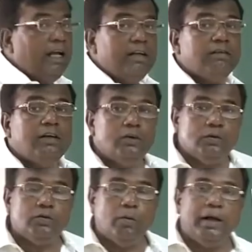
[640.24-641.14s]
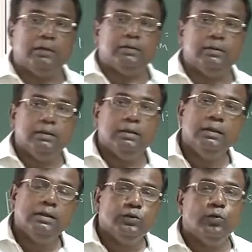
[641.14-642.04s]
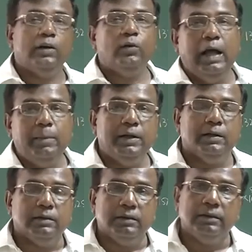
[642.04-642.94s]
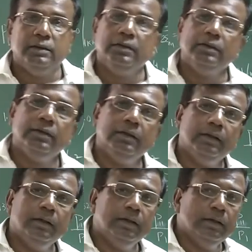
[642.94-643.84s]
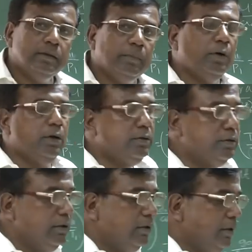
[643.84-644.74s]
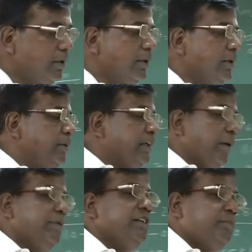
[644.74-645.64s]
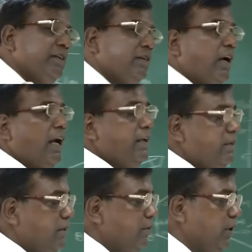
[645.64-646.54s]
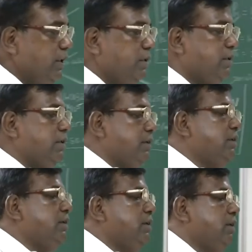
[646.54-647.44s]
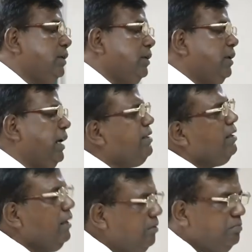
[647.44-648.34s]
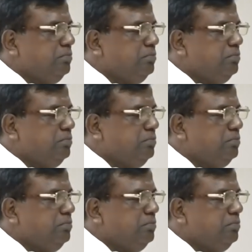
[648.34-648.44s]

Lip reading: has reduced so much. So what will happen? Suppose if the cabin is pressurized with, let's say,